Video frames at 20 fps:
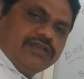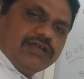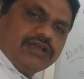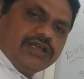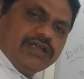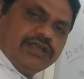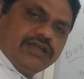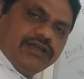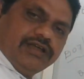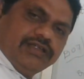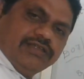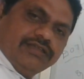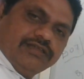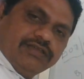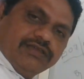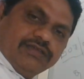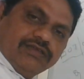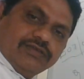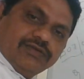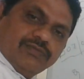and
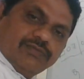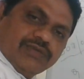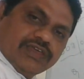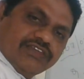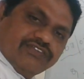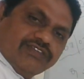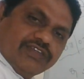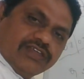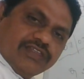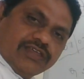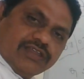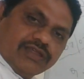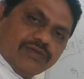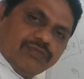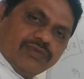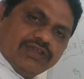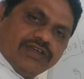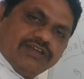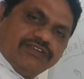based on the number